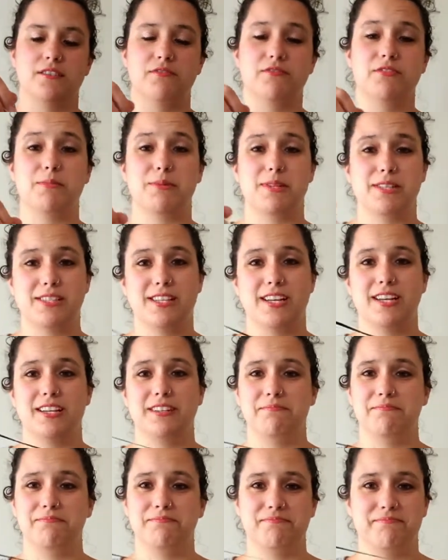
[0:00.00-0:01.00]
from
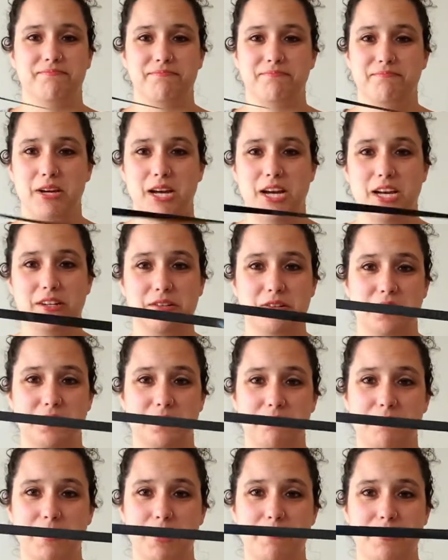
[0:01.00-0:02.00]
inside. I don't
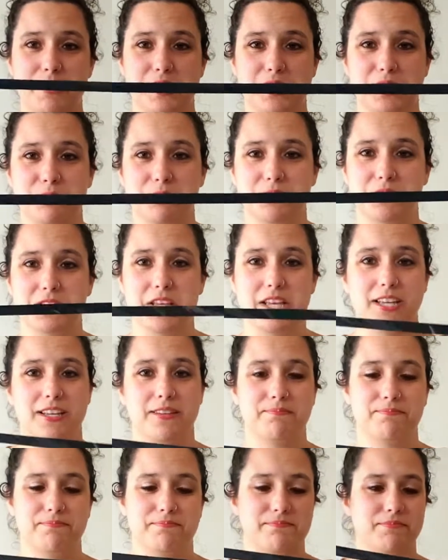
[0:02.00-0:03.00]
know, maybe this was
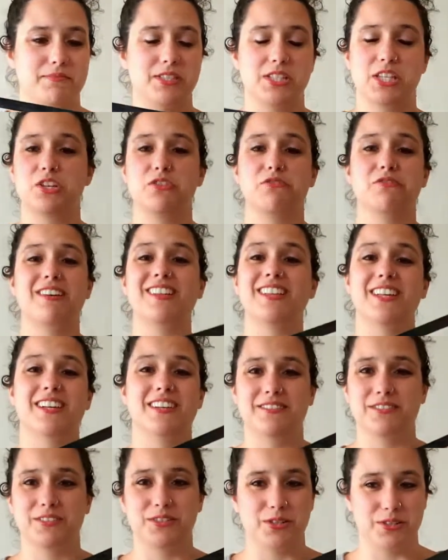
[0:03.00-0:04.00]
like
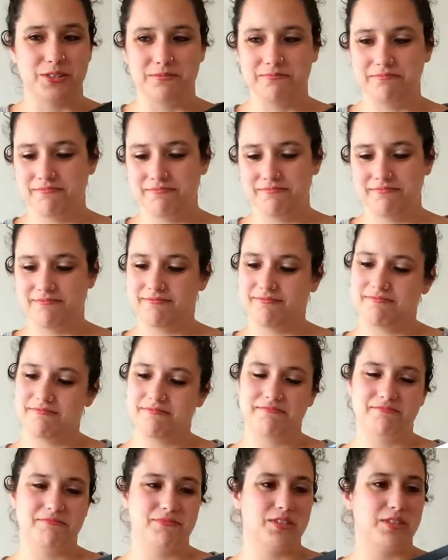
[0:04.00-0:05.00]
Cinderella or
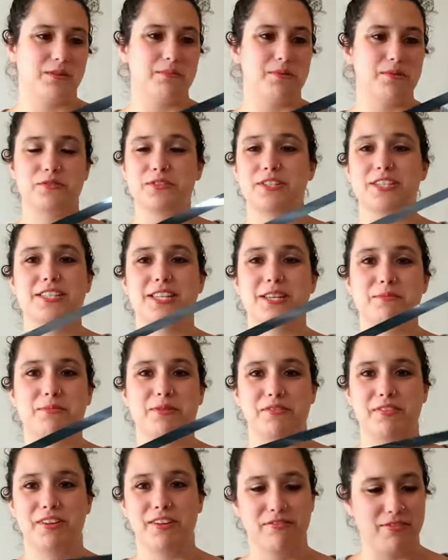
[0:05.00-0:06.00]
some other Disney
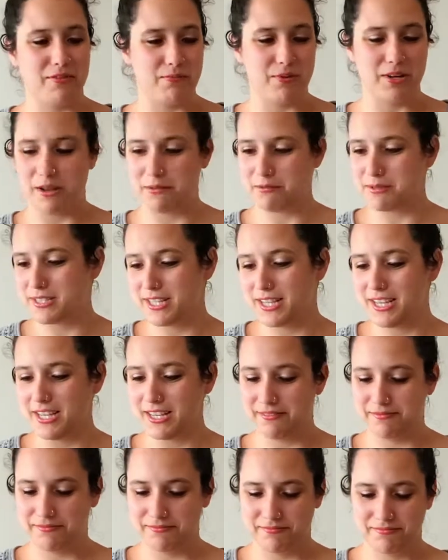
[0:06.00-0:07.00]
movie from when I was a
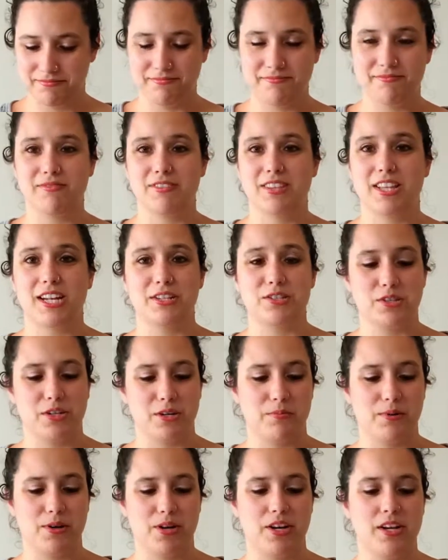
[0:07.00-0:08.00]
kid that I took
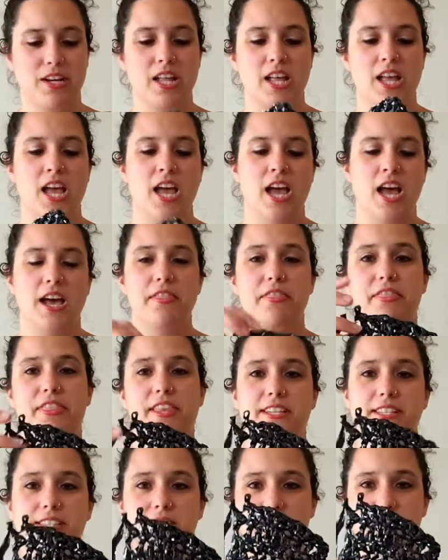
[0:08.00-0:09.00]
apart.
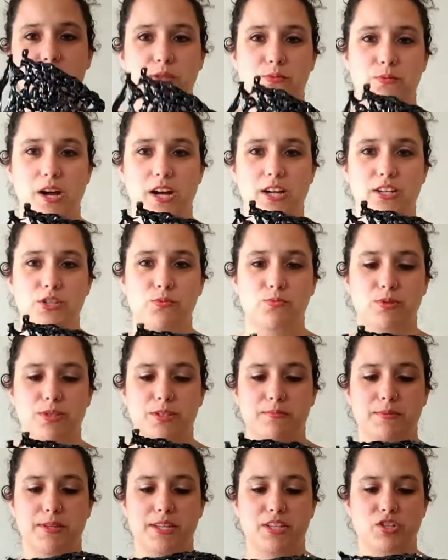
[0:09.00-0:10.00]
This swatch
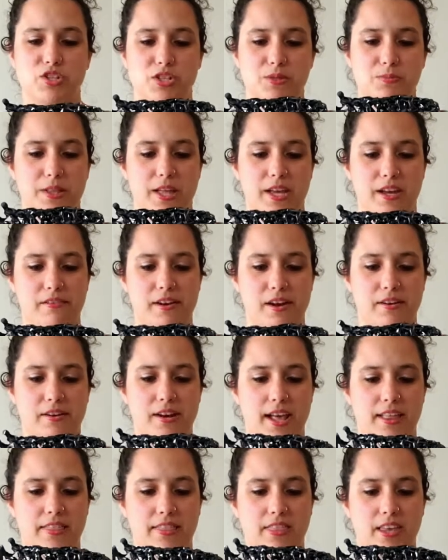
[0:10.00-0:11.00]
was me just playing around.
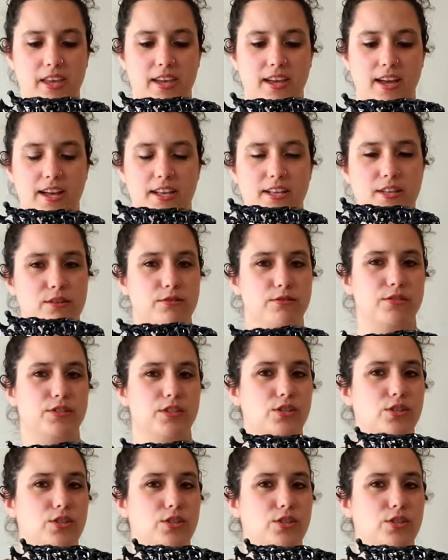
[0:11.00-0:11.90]
I think I used a